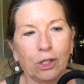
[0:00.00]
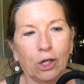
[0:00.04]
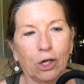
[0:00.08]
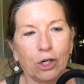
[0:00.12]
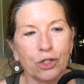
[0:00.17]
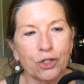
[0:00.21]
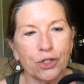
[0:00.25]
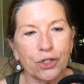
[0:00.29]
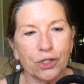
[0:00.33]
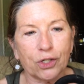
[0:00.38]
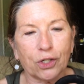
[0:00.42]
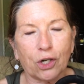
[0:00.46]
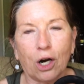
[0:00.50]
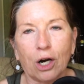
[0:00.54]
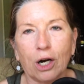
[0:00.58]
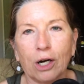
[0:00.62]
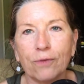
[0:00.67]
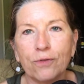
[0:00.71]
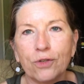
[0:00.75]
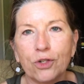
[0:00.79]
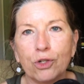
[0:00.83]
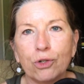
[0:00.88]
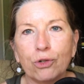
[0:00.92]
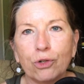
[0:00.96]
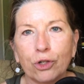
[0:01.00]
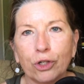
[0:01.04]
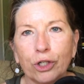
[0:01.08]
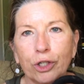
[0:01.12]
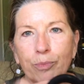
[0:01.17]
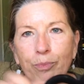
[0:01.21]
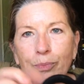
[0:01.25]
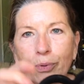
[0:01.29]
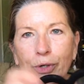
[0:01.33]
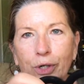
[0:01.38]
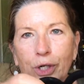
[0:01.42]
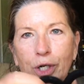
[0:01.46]
large scarves, you
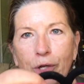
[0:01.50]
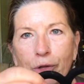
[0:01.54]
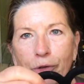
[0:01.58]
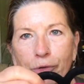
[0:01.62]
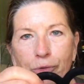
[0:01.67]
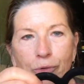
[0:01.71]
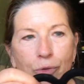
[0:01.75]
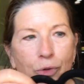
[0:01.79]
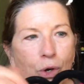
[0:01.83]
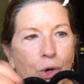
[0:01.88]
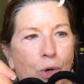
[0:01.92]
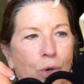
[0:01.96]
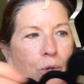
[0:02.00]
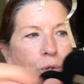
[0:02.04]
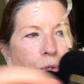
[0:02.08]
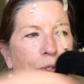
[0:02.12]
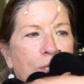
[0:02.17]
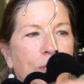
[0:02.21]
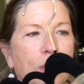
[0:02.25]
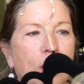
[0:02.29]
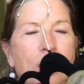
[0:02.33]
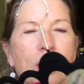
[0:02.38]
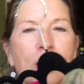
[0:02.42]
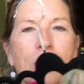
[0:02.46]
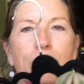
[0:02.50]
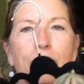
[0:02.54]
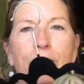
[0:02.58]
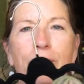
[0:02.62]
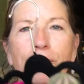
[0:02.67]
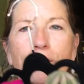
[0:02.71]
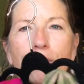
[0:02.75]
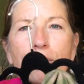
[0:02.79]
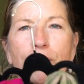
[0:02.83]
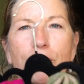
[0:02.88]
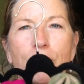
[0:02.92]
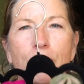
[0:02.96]
could put it through the holes,
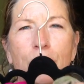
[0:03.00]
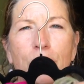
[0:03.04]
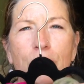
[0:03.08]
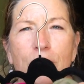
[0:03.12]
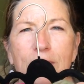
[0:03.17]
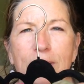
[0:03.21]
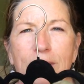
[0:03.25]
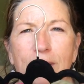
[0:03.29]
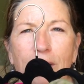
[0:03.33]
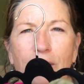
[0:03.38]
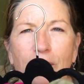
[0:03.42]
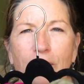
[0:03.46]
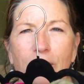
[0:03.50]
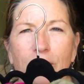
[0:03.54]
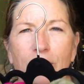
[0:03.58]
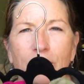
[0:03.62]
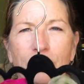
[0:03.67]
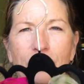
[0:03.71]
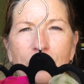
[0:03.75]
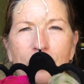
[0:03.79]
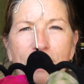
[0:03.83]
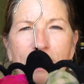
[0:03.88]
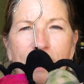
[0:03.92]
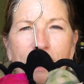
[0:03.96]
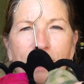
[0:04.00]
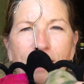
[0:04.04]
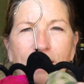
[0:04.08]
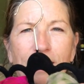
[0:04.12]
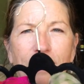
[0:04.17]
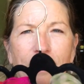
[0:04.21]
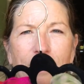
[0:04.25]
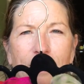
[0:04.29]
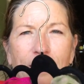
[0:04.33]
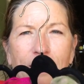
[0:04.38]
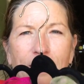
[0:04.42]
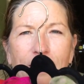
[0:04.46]
but there's hooks here, see?
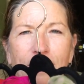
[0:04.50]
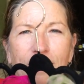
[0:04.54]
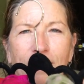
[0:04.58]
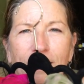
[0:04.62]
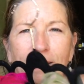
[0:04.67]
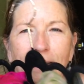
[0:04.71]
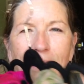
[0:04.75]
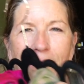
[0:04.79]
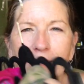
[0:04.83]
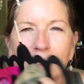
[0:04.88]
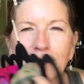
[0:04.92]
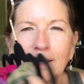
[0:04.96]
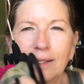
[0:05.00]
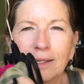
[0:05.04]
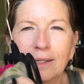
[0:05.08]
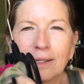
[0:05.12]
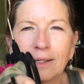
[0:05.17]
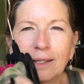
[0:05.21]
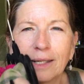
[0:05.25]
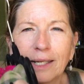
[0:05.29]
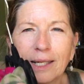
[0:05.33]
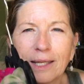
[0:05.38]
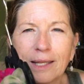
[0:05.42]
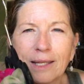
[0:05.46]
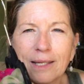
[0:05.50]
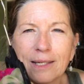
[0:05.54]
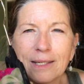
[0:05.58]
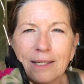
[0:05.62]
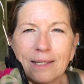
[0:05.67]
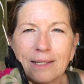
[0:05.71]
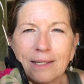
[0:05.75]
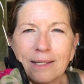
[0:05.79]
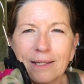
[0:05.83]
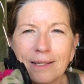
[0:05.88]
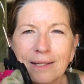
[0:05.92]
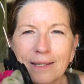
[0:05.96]
Like
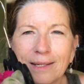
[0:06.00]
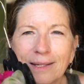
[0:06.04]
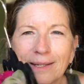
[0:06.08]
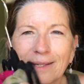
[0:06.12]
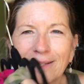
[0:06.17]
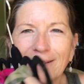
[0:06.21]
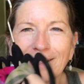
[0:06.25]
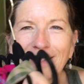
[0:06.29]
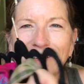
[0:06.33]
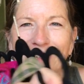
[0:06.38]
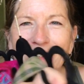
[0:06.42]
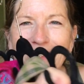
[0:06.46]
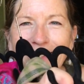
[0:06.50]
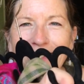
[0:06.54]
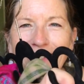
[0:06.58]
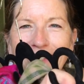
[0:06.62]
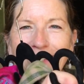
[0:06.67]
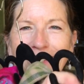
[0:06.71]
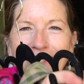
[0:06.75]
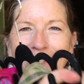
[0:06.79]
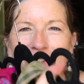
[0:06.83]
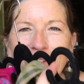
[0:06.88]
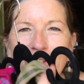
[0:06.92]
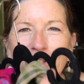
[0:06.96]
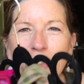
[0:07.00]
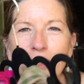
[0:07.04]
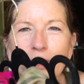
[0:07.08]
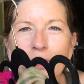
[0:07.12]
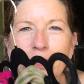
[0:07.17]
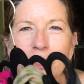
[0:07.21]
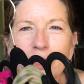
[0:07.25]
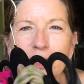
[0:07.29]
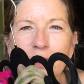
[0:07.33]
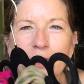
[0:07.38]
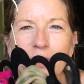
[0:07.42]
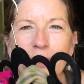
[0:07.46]
this. There's
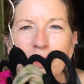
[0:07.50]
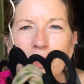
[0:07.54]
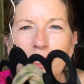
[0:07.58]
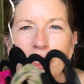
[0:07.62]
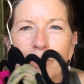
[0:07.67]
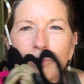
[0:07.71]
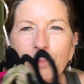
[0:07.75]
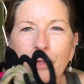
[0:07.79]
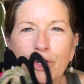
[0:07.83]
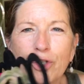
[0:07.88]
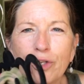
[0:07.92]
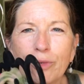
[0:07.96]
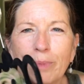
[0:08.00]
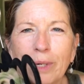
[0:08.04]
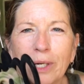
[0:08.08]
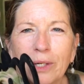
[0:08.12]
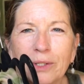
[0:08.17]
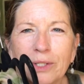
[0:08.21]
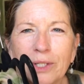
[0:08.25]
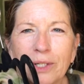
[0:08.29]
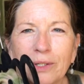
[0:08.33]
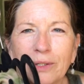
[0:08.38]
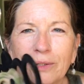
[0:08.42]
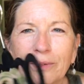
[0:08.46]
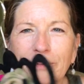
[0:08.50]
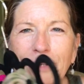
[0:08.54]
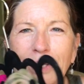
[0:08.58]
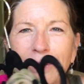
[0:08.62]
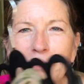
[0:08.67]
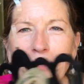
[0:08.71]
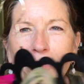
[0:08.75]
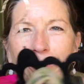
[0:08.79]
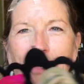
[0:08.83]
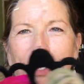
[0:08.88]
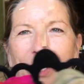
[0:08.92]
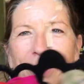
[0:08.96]
hooks, so you can put your belt
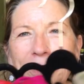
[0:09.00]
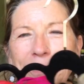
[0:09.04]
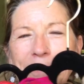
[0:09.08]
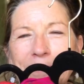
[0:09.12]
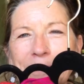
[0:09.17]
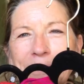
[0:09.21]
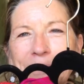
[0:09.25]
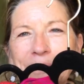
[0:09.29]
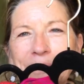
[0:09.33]
right through there.